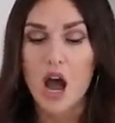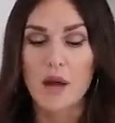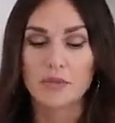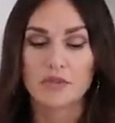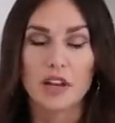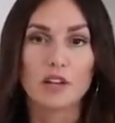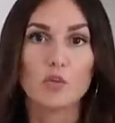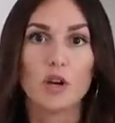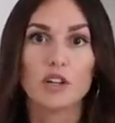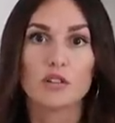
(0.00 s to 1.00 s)
um, to
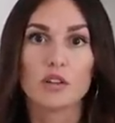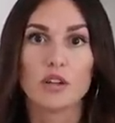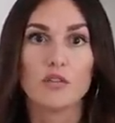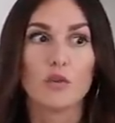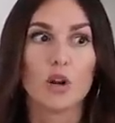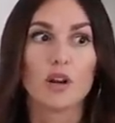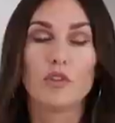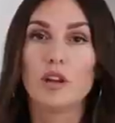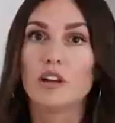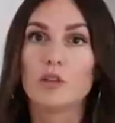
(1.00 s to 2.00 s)
find what you're looking for.
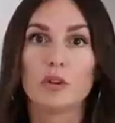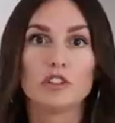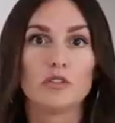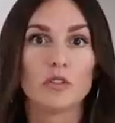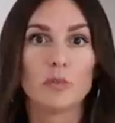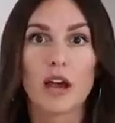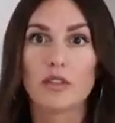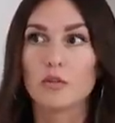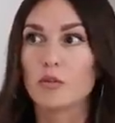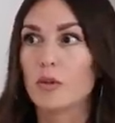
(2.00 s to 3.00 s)
If you need inspiration for
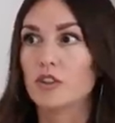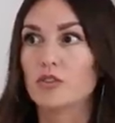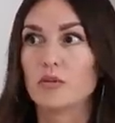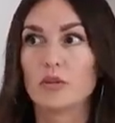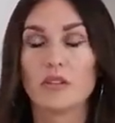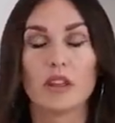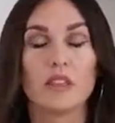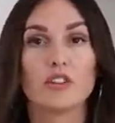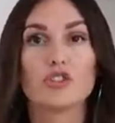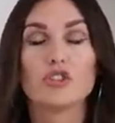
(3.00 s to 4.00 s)
bathrooms, bedrooms, whatever,
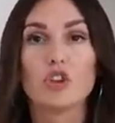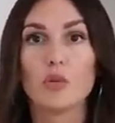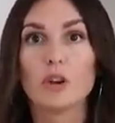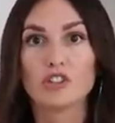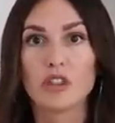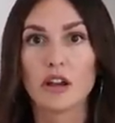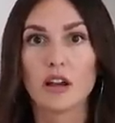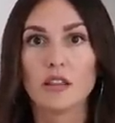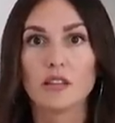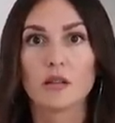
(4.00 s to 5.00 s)
like there's so much
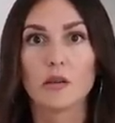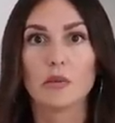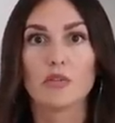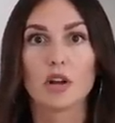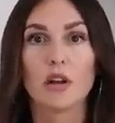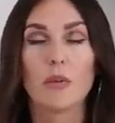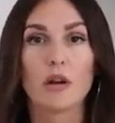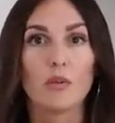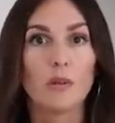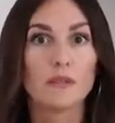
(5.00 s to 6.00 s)
there. I think sometimes people forget
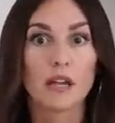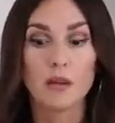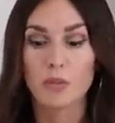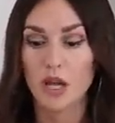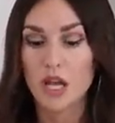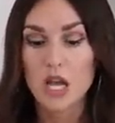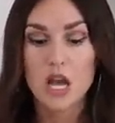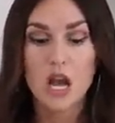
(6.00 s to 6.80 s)
about our website, but